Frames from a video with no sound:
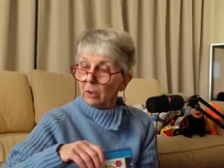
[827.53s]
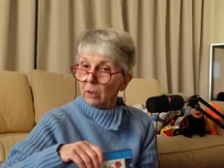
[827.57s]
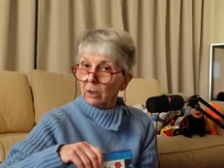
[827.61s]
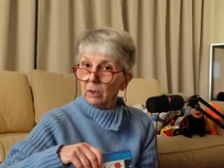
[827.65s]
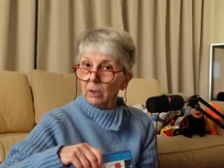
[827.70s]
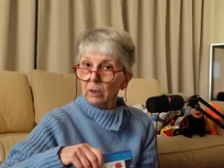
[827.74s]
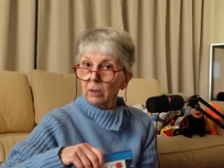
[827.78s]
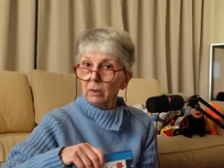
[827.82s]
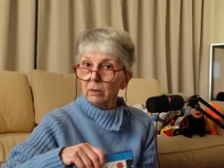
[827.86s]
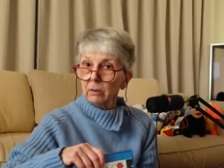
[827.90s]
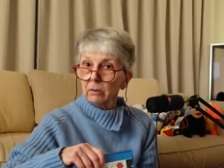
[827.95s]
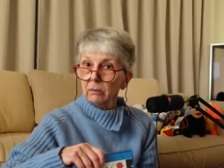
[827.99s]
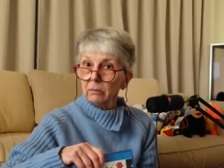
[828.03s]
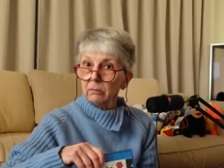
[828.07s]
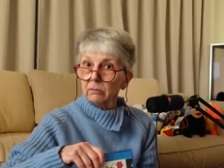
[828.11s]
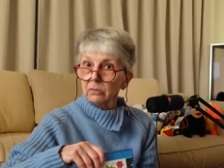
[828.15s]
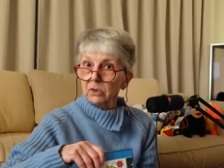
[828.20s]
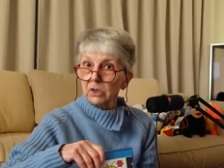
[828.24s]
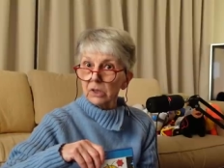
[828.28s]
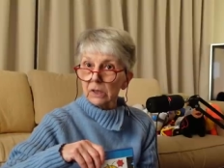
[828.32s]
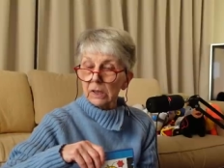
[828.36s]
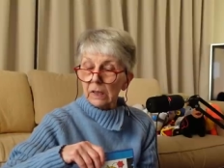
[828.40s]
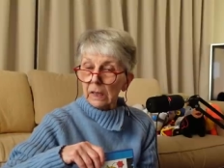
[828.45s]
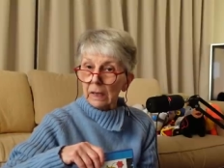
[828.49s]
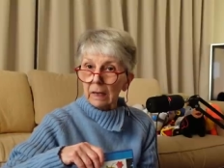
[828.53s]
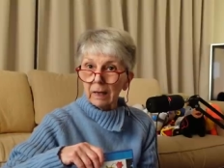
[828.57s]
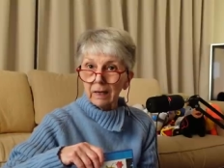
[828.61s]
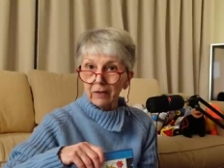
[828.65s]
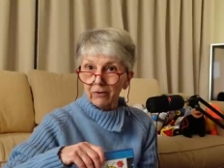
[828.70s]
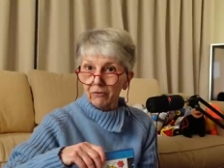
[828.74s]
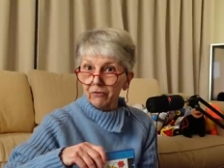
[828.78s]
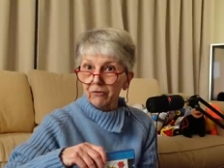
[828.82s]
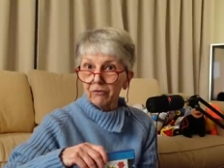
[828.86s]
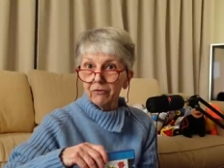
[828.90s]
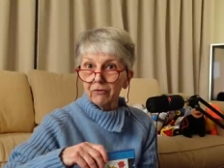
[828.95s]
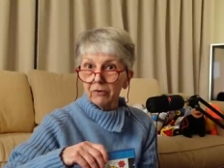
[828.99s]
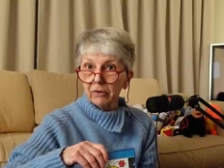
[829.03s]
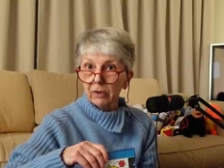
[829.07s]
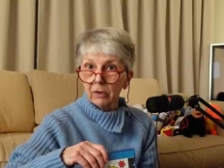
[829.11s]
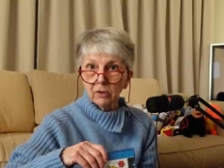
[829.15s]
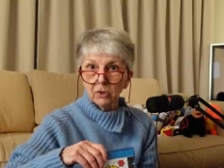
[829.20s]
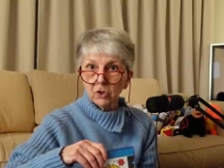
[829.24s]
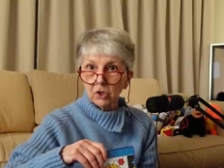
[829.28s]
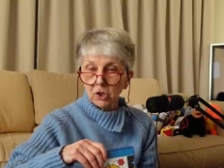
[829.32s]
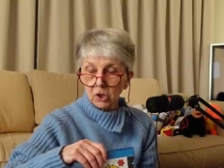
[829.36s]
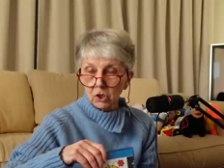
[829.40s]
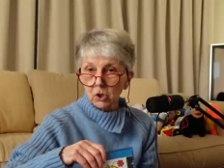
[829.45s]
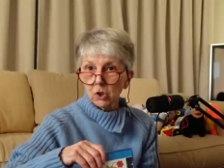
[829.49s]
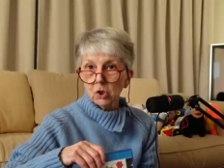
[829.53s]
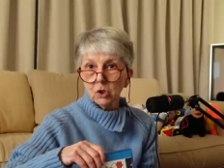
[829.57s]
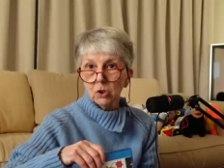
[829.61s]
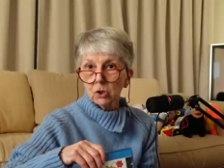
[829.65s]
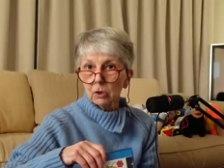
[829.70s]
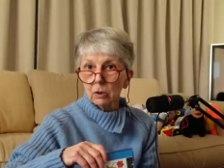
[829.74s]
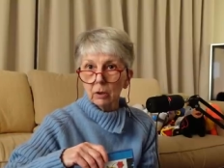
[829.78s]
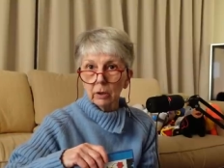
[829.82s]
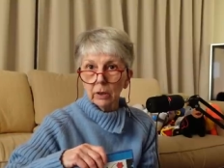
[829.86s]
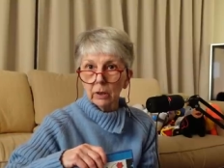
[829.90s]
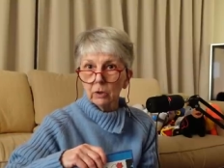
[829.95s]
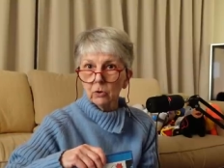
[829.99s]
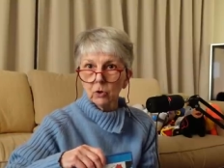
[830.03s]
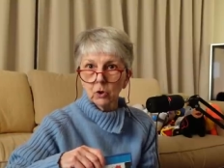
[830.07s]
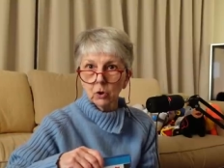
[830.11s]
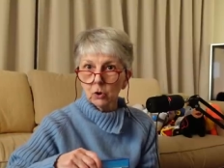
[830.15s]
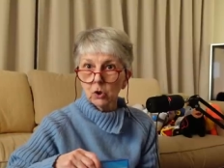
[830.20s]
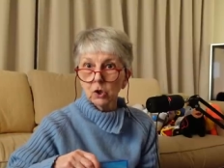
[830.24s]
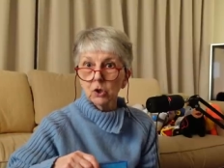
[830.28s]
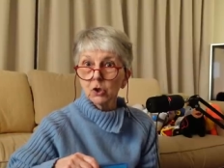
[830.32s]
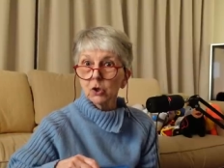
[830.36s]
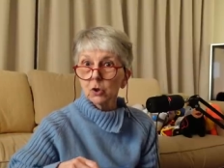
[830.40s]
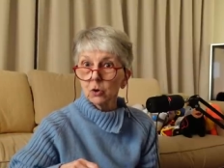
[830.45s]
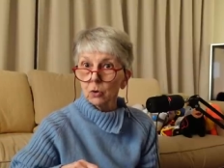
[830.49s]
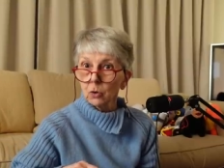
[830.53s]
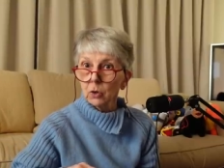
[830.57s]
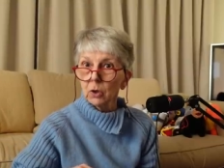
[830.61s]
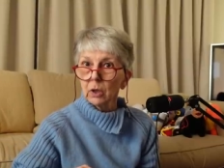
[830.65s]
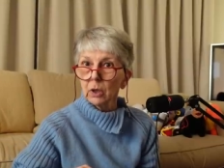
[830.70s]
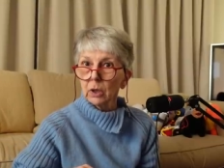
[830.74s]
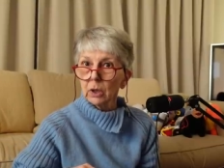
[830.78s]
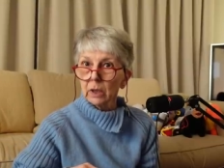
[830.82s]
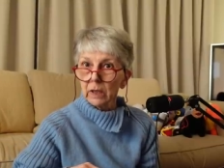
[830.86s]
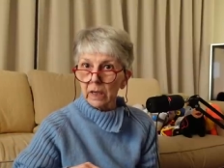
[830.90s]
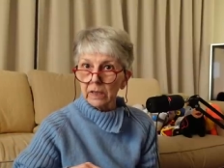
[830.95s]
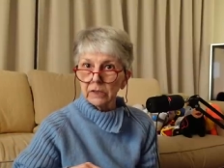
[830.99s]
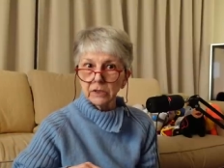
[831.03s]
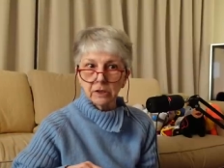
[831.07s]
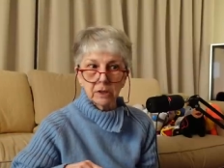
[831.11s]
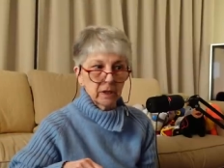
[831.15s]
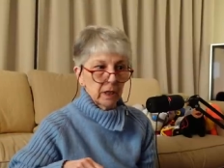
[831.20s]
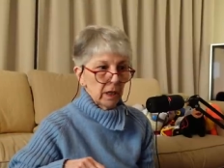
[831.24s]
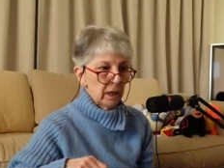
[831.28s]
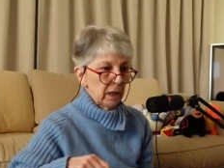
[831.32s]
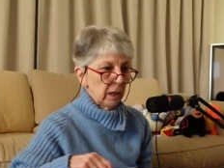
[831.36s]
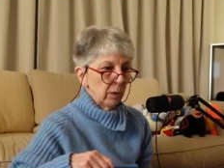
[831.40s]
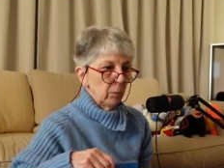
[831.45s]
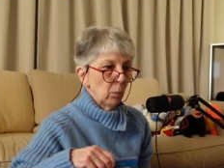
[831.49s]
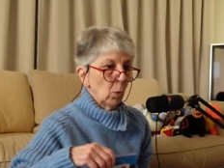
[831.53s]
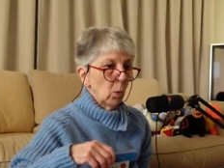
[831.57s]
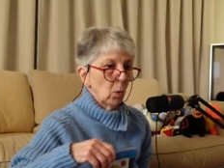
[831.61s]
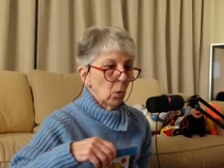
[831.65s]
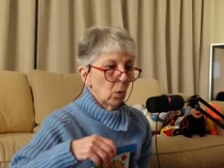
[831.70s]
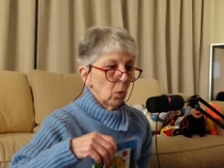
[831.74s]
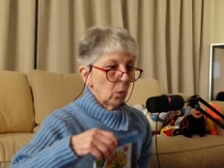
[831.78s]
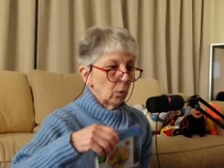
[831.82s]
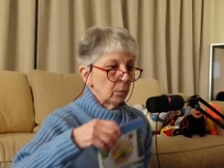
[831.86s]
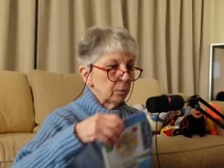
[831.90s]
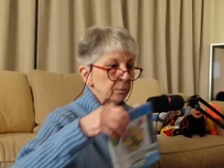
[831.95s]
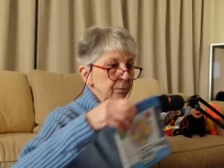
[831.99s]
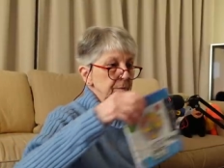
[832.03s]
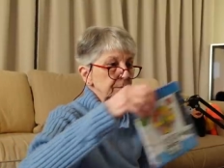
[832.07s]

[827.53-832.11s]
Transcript: delisted digitally and you just couldn't get it anymore.